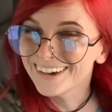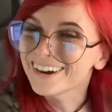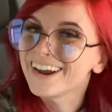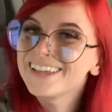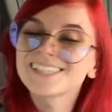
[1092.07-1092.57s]

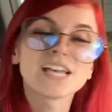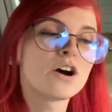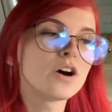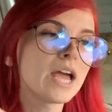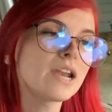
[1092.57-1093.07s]
All right.
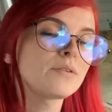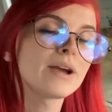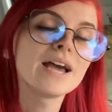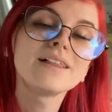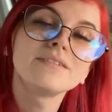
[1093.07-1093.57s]
So
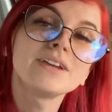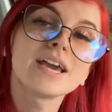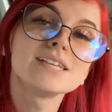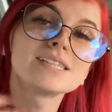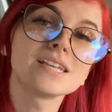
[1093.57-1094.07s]
anyway, I love you
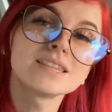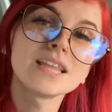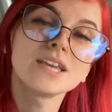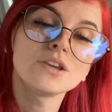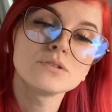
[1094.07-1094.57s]
guys.
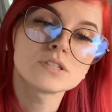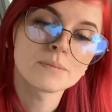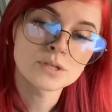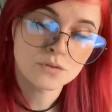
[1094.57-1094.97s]
Thank you so much for